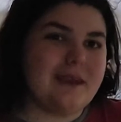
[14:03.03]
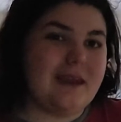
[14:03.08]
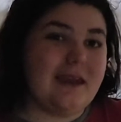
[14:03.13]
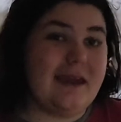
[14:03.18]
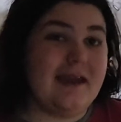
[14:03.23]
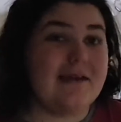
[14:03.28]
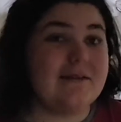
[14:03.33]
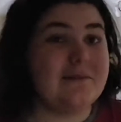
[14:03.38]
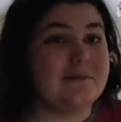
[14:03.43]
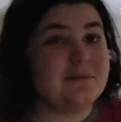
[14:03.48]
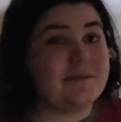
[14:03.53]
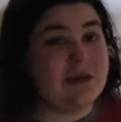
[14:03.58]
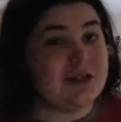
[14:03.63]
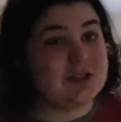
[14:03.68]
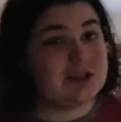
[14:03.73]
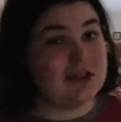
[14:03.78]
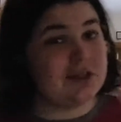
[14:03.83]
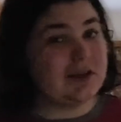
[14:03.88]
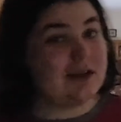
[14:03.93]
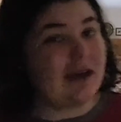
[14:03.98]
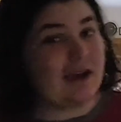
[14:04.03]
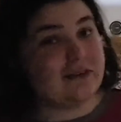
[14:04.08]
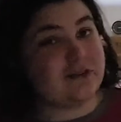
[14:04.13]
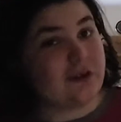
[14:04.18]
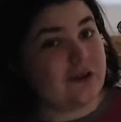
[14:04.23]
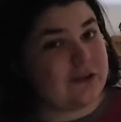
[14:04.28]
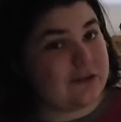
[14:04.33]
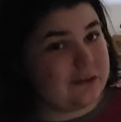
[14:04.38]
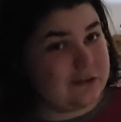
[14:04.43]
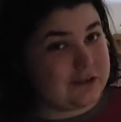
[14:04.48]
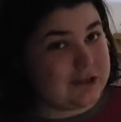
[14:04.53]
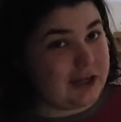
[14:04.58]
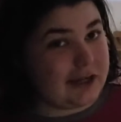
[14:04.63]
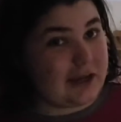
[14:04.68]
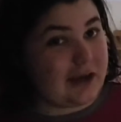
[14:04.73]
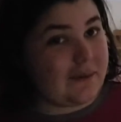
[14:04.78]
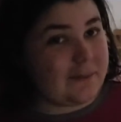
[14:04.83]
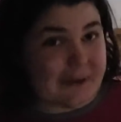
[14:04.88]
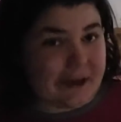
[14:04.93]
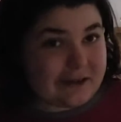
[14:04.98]
and be sure you guys also
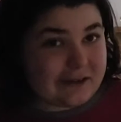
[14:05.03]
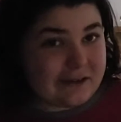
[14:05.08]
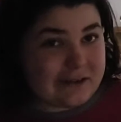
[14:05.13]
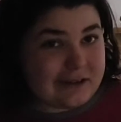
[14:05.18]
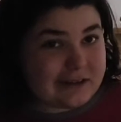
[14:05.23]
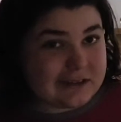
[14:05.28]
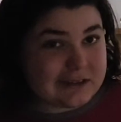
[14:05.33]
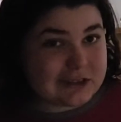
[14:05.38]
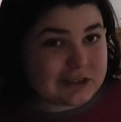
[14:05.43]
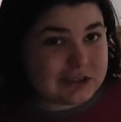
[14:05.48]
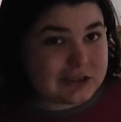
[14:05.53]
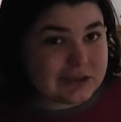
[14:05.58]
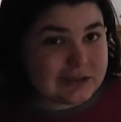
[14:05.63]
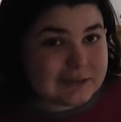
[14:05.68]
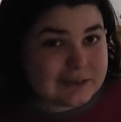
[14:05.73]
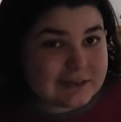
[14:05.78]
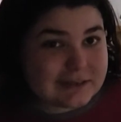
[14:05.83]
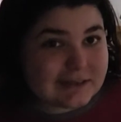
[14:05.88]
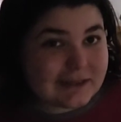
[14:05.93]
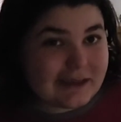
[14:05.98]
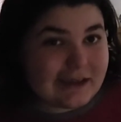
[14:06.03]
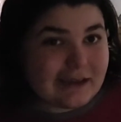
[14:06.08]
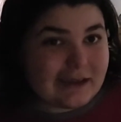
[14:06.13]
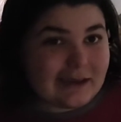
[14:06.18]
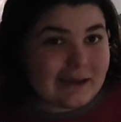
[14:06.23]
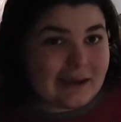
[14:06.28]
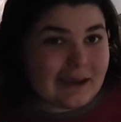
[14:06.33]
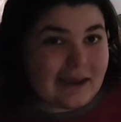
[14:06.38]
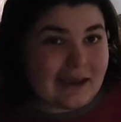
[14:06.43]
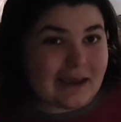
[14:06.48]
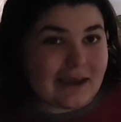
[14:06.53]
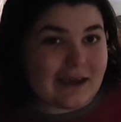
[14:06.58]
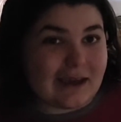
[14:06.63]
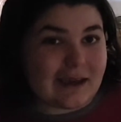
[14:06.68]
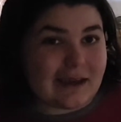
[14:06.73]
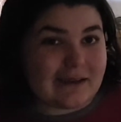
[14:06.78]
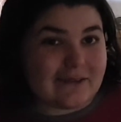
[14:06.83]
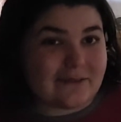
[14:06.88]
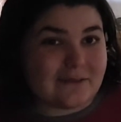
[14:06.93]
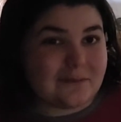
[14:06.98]
check out my credentials,
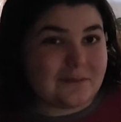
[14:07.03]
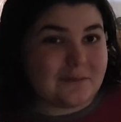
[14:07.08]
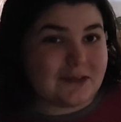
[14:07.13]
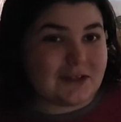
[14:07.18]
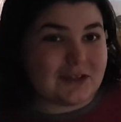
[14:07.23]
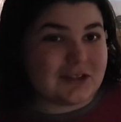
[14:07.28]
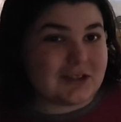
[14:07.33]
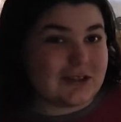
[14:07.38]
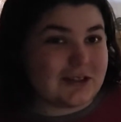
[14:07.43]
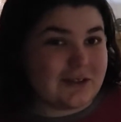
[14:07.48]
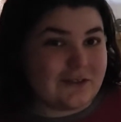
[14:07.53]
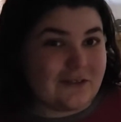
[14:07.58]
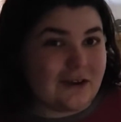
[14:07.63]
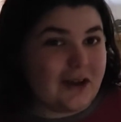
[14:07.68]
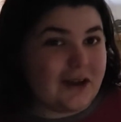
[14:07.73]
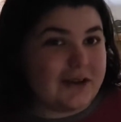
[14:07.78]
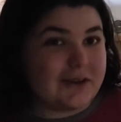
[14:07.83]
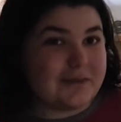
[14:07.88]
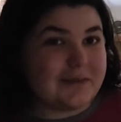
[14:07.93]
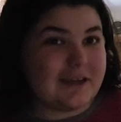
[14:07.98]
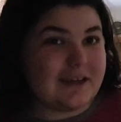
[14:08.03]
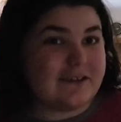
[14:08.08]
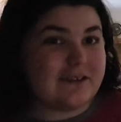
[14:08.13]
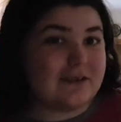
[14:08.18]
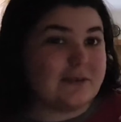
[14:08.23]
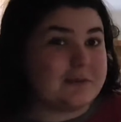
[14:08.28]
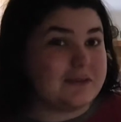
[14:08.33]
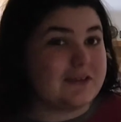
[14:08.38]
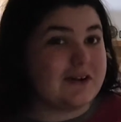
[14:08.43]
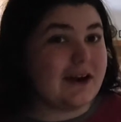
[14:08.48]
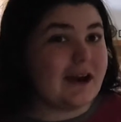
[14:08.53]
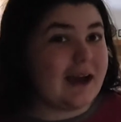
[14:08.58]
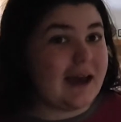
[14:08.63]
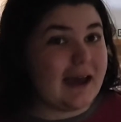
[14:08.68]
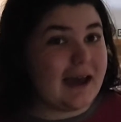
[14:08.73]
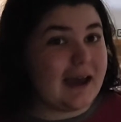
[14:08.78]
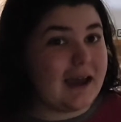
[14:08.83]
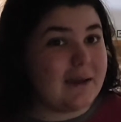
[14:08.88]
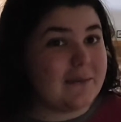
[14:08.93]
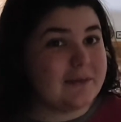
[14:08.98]
and be sure you follow me,
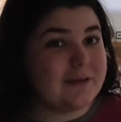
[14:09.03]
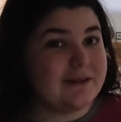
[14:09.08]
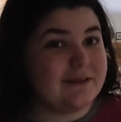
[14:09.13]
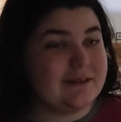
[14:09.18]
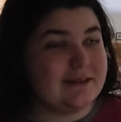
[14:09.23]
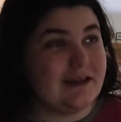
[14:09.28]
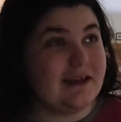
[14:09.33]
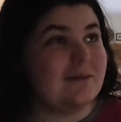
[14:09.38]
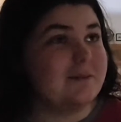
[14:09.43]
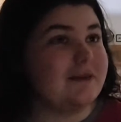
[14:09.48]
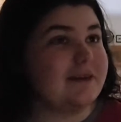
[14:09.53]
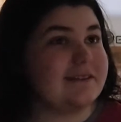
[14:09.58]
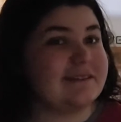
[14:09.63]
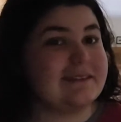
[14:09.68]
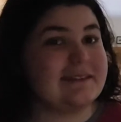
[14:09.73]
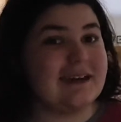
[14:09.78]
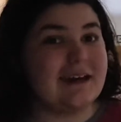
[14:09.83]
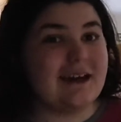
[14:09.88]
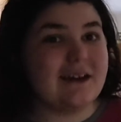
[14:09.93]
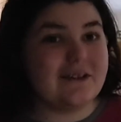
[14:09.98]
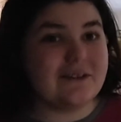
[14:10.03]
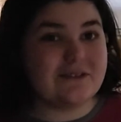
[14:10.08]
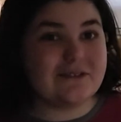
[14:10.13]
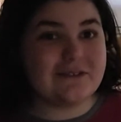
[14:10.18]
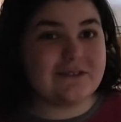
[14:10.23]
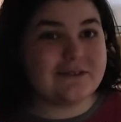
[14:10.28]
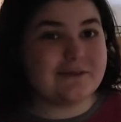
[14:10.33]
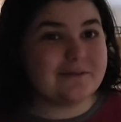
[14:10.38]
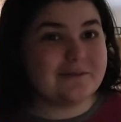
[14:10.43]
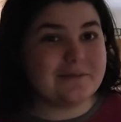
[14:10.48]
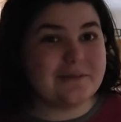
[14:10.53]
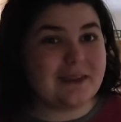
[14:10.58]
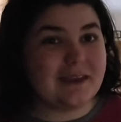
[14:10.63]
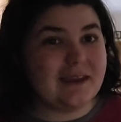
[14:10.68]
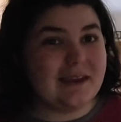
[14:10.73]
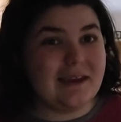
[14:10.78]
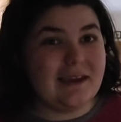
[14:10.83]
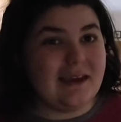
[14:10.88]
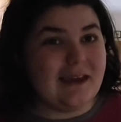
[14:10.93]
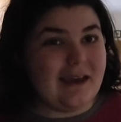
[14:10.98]
subscribe, like my stuff,
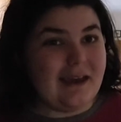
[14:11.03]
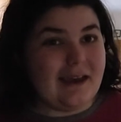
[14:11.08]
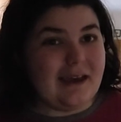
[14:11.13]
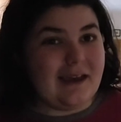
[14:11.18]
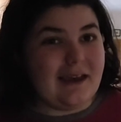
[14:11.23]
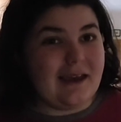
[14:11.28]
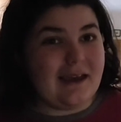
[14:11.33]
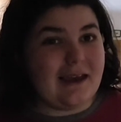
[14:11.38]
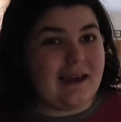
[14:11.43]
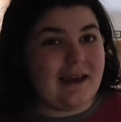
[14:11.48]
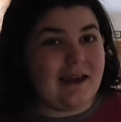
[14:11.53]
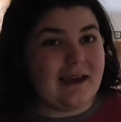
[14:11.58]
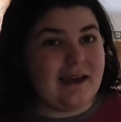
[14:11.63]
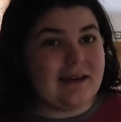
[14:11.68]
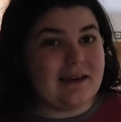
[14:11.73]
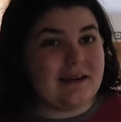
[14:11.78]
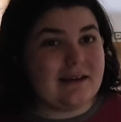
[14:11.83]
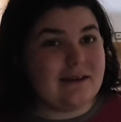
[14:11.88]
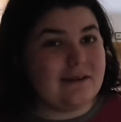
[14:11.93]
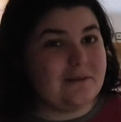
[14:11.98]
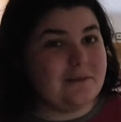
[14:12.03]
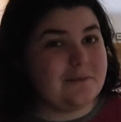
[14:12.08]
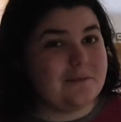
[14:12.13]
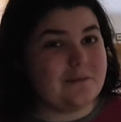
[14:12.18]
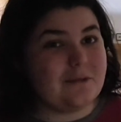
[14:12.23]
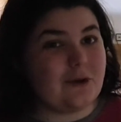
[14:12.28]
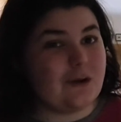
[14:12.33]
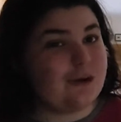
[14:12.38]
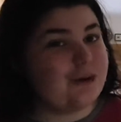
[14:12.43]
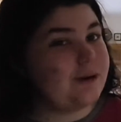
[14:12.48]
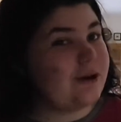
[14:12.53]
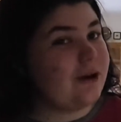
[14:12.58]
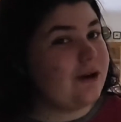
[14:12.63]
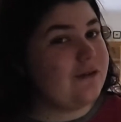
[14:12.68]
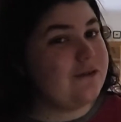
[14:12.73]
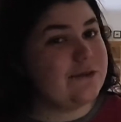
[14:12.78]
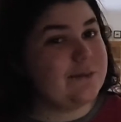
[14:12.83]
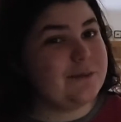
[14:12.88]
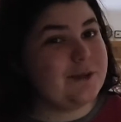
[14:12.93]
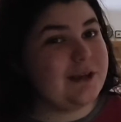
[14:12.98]
and we'll
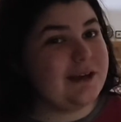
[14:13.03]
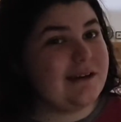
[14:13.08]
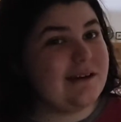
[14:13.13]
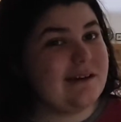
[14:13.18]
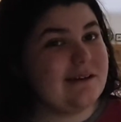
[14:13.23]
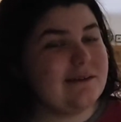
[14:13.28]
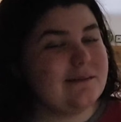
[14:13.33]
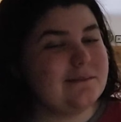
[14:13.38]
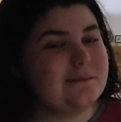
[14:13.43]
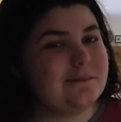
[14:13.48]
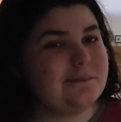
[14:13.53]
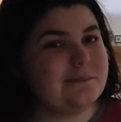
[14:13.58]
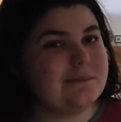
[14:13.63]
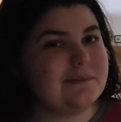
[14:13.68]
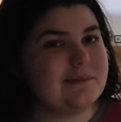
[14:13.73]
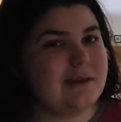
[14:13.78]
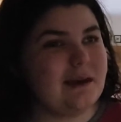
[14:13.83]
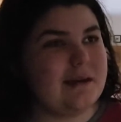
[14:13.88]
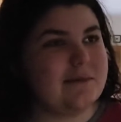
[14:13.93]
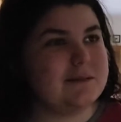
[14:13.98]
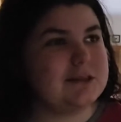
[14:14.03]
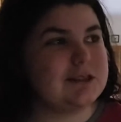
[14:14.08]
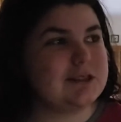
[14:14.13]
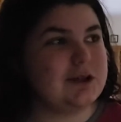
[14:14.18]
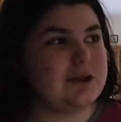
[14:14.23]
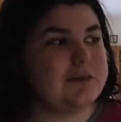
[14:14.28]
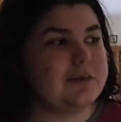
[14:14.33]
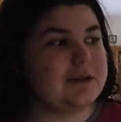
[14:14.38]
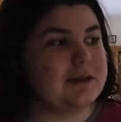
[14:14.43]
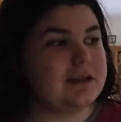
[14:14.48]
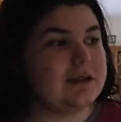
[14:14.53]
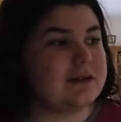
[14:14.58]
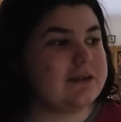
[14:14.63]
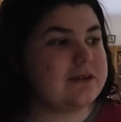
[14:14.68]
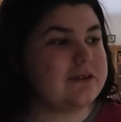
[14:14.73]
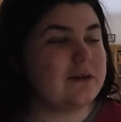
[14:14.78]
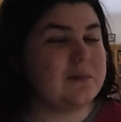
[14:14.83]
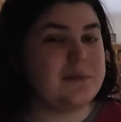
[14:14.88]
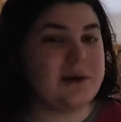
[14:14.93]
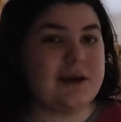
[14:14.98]
go from there. I'm just hoping
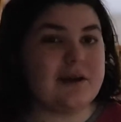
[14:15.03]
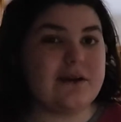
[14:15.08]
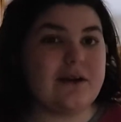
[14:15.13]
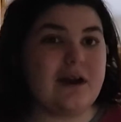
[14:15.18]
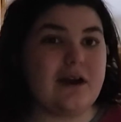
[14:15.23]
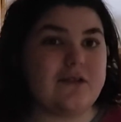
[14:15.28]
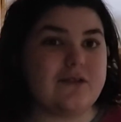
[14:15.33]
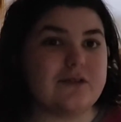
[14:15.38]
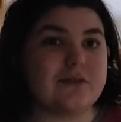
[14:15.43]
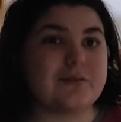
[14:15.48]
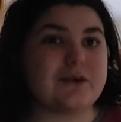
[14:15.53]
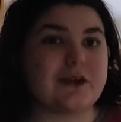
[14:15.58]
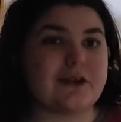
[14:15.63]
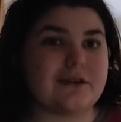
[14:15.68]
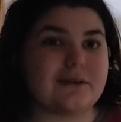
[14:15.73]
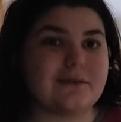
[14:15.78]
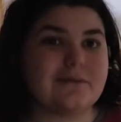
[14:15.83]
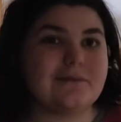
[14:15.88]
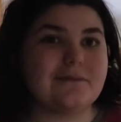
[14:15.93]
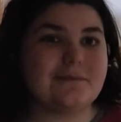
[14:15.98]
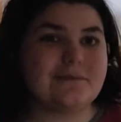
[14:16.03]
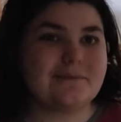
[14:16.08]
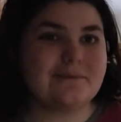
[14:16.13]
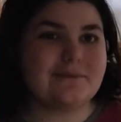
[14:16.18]
things get better out from here.